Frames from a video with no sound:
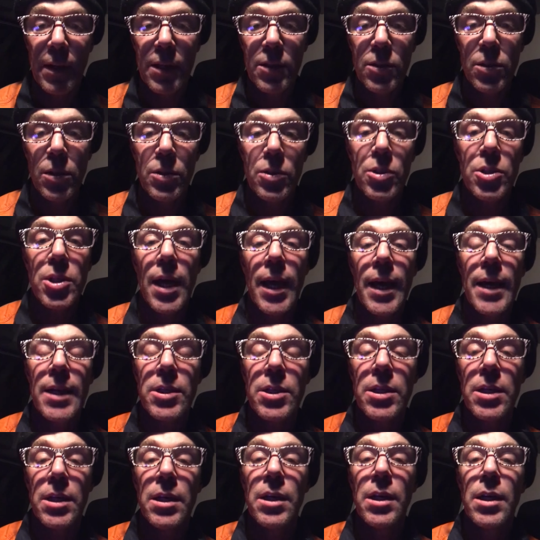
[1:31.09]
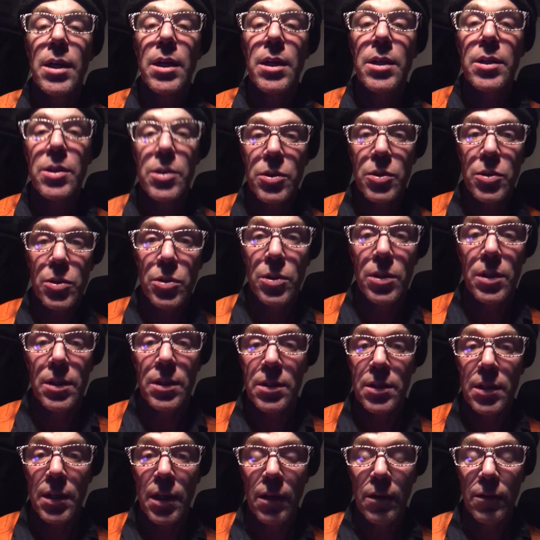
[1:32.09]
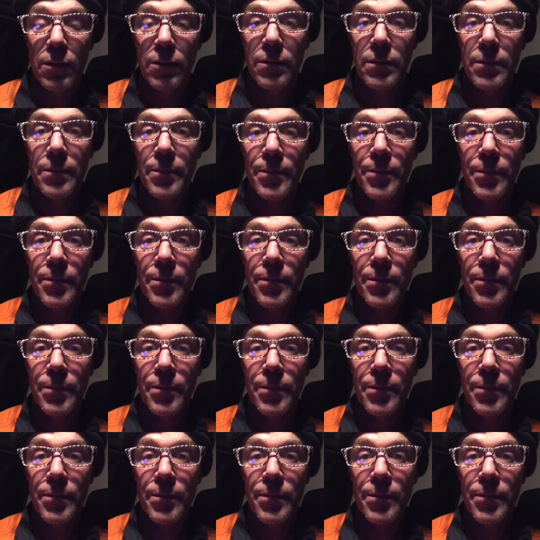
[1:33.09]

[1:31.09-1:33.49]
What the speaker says: So change it to suit yourself.